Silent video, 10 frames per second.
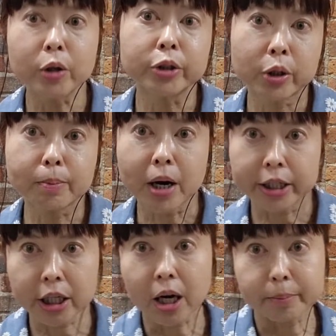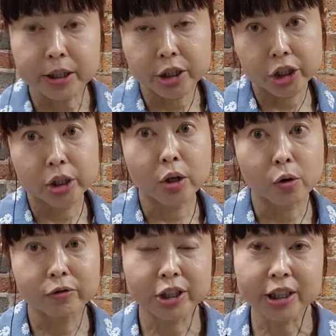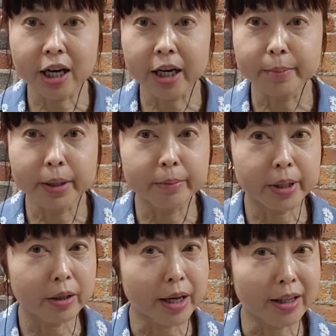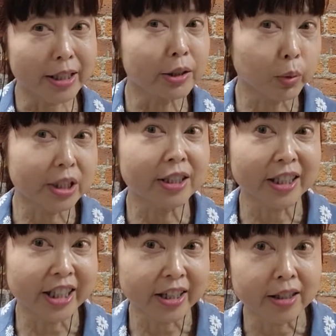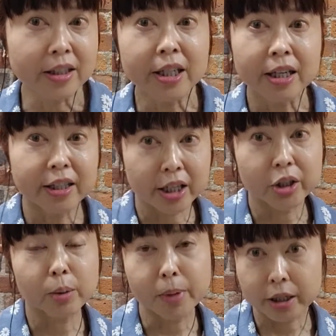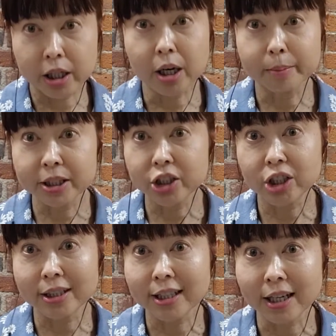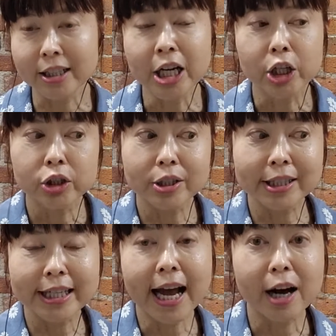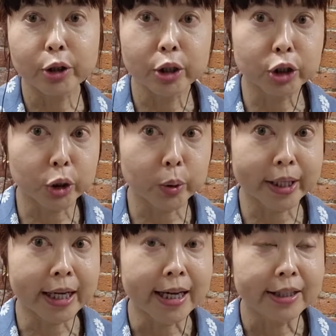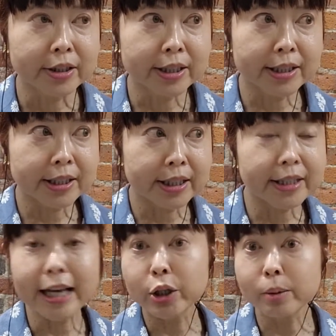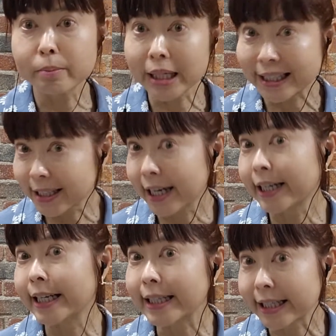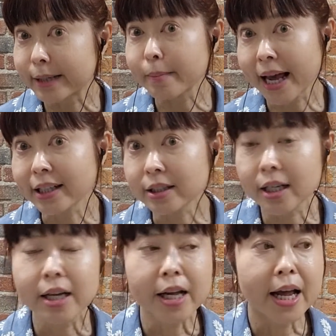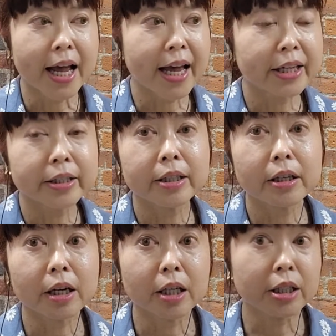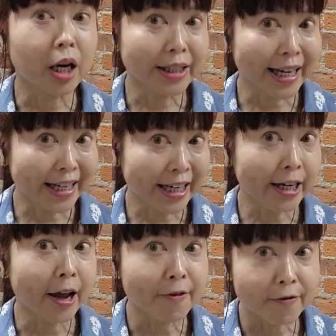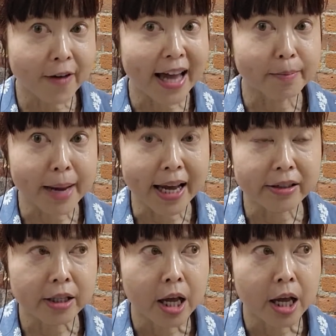your body composition over time, maybe at least once a year, get your body composition done to see how you're doing, to see that you're maintaining lean mass and not gaining fat mass.